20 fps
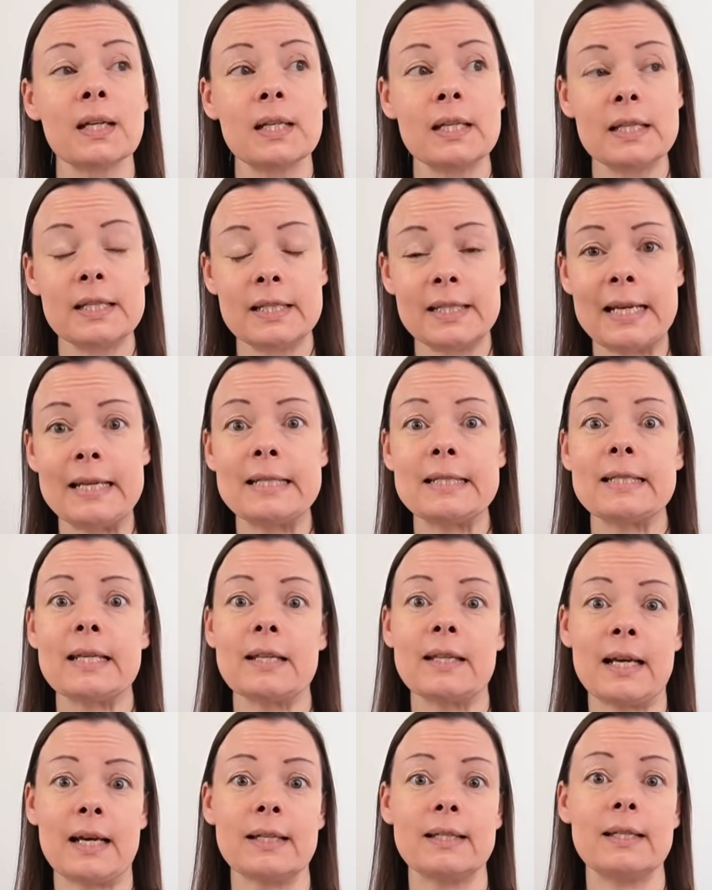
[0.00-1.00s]
Since
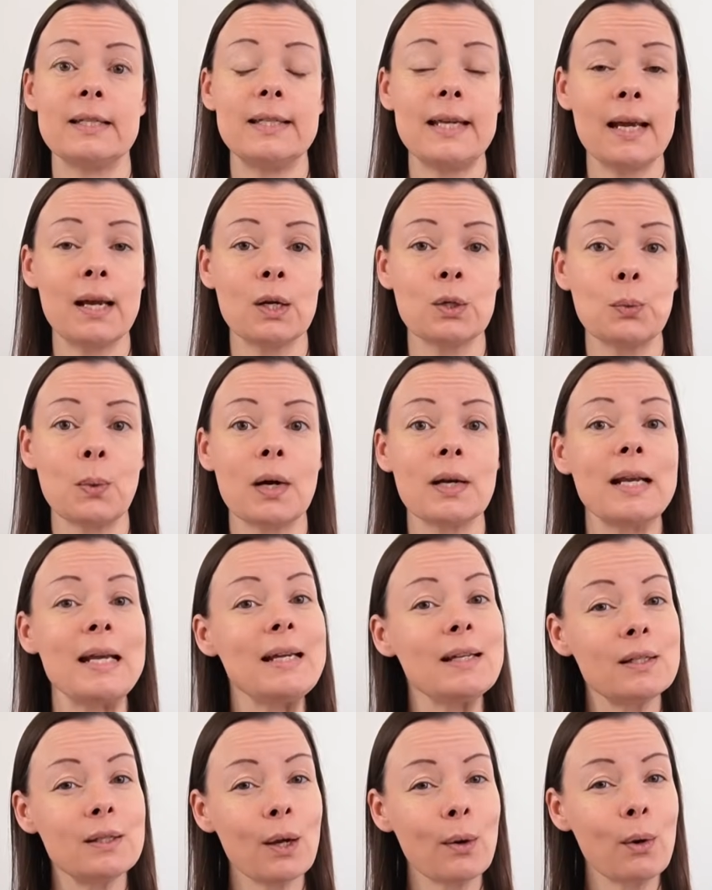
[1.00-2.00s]
that second one
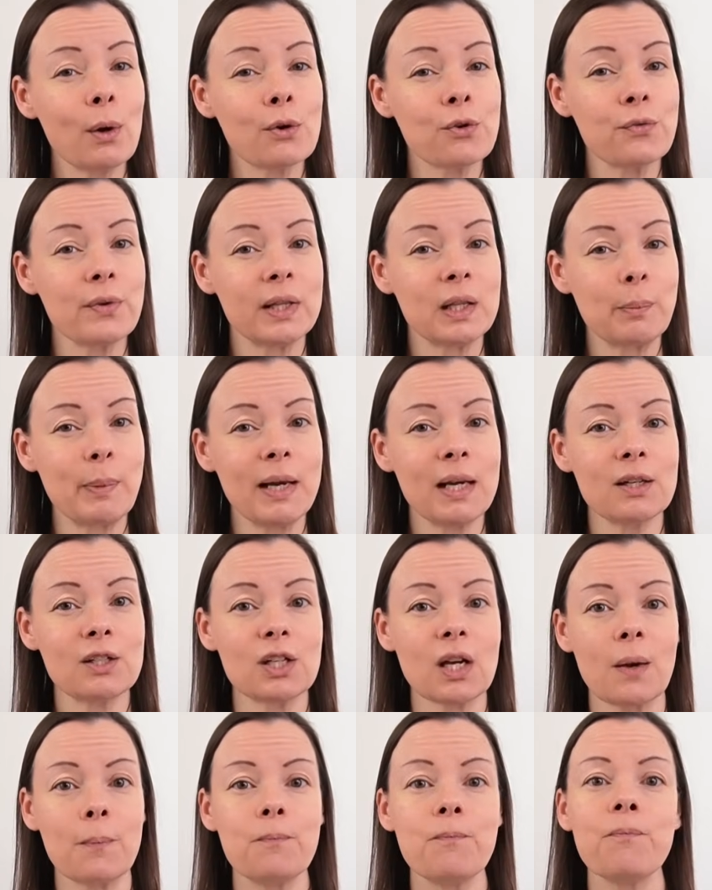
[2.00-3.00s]
is no longer in the
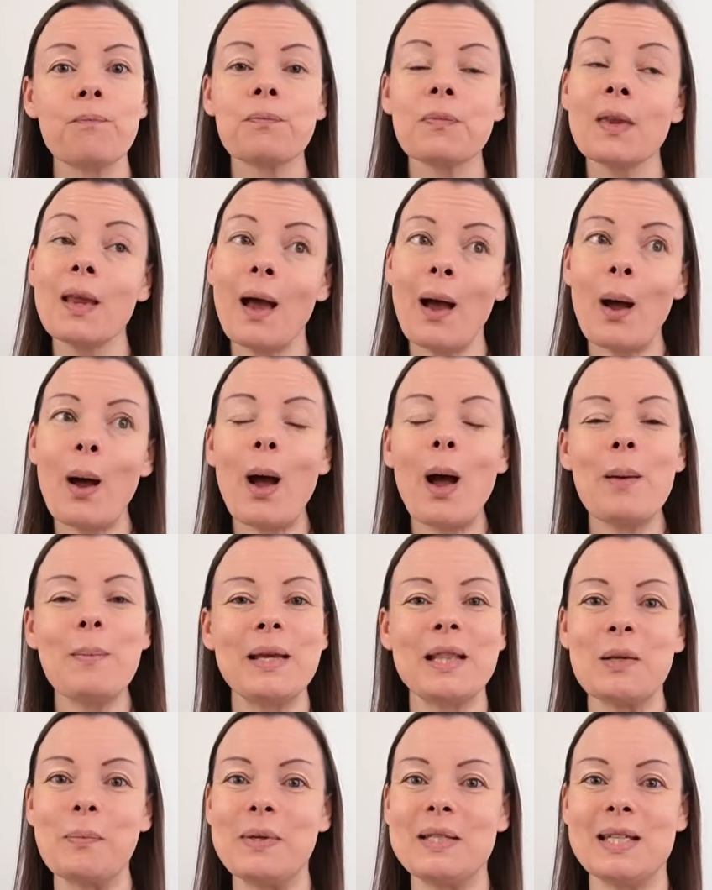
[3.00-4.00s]
picture, I'm
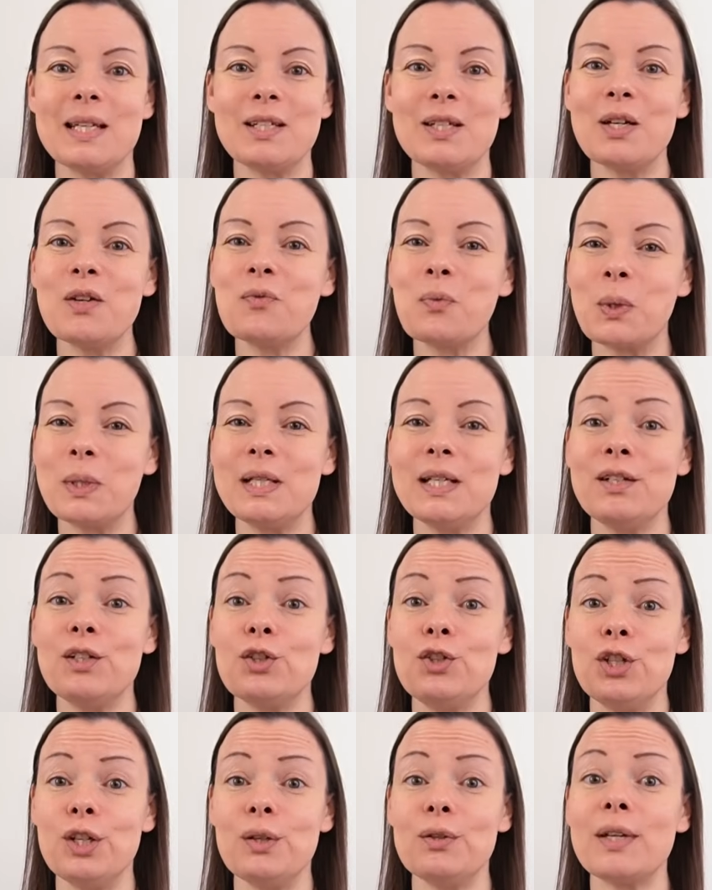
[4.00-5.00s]
in the position of wanting to
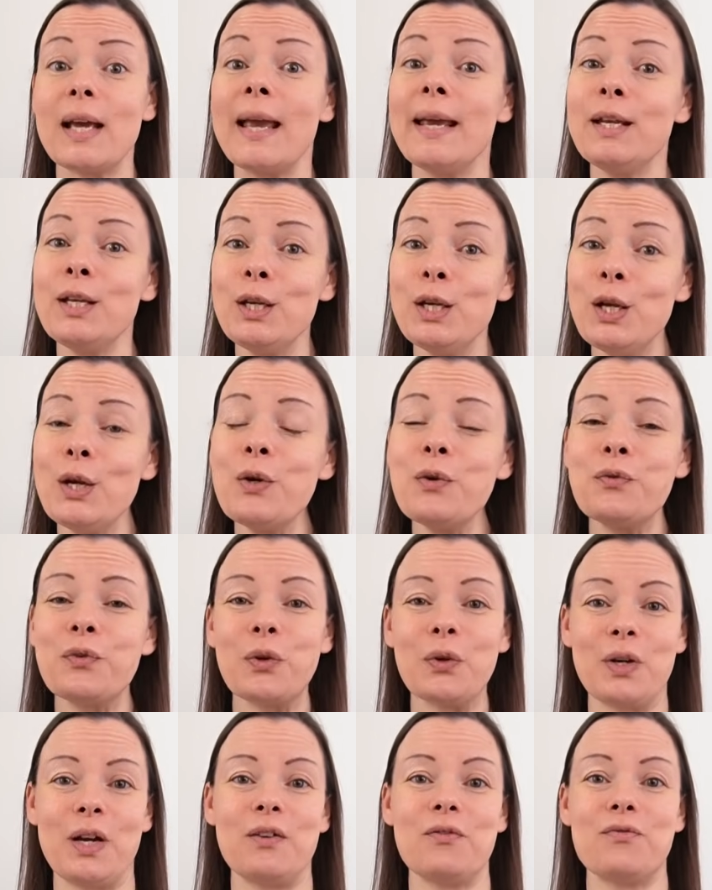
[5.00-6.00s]
choose a new
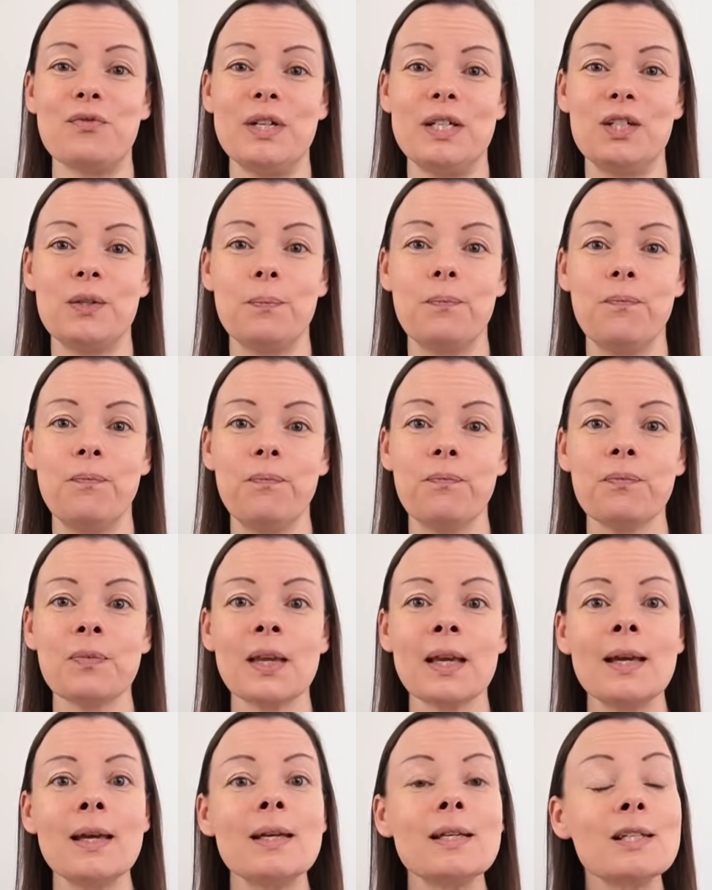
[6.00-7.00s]
full coverage.
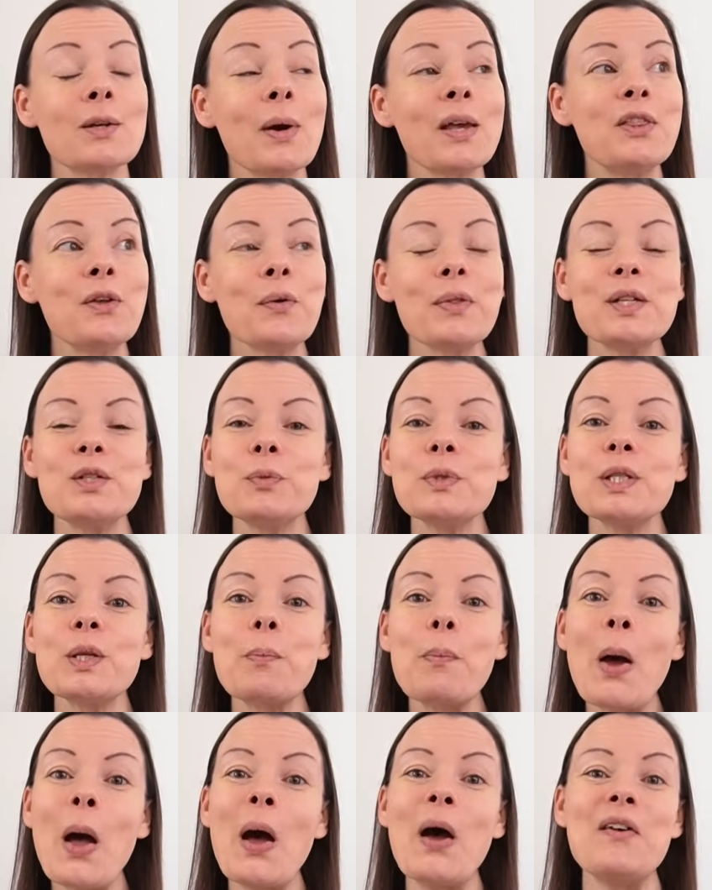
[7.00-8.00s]
So I thought this was the
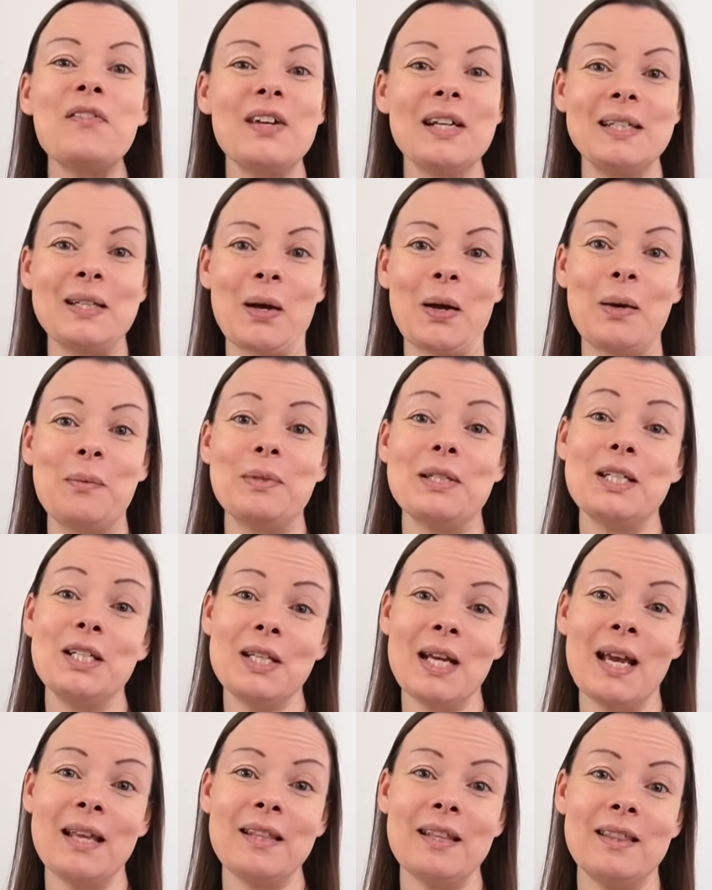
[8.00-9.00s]
perfect time to
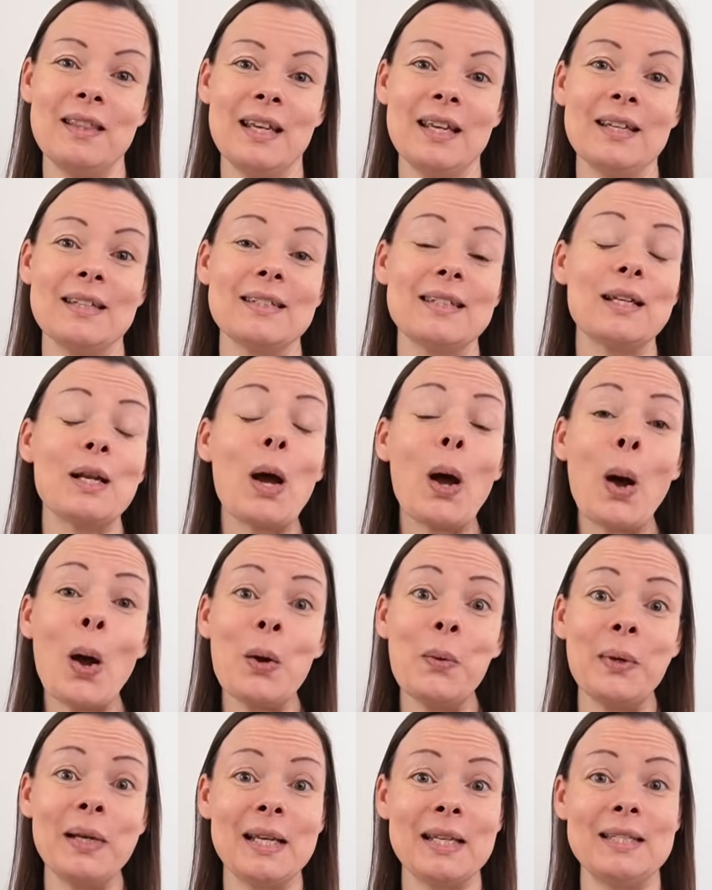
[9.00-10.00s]
share the things that I
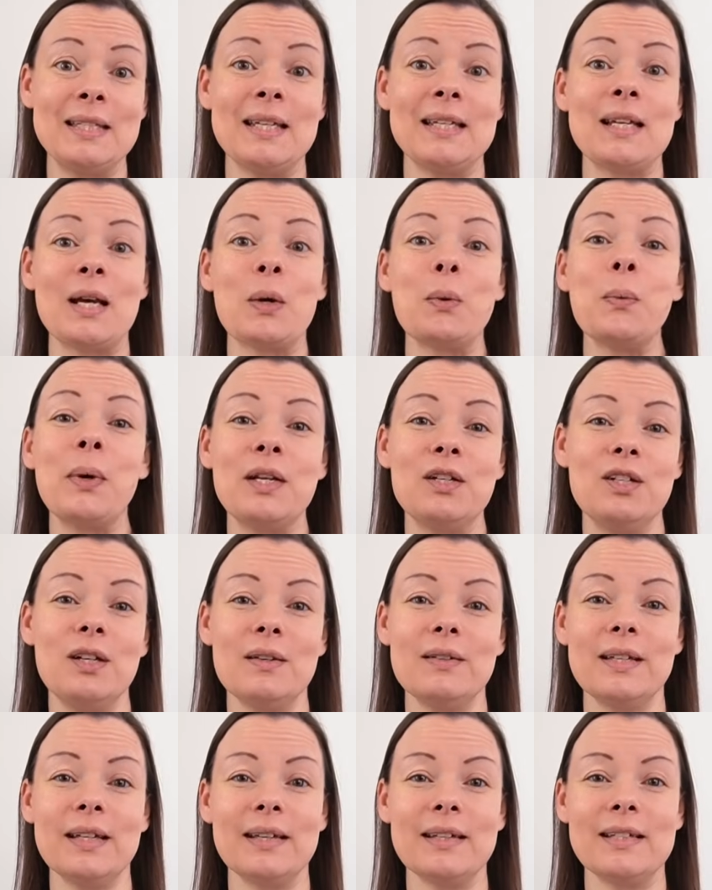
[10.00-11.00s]
would consider when
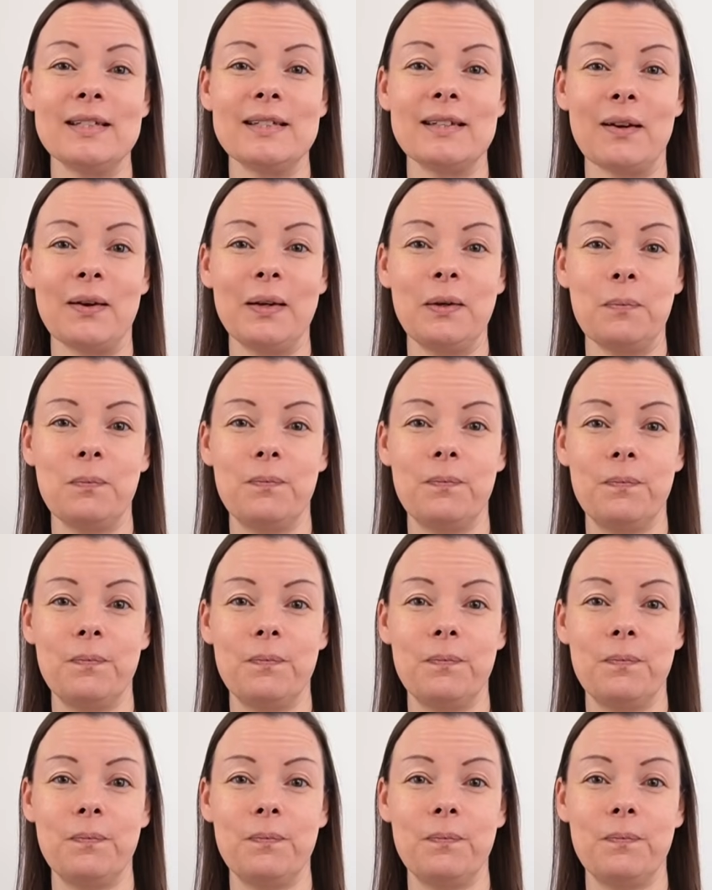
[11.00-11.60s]
choosing a design.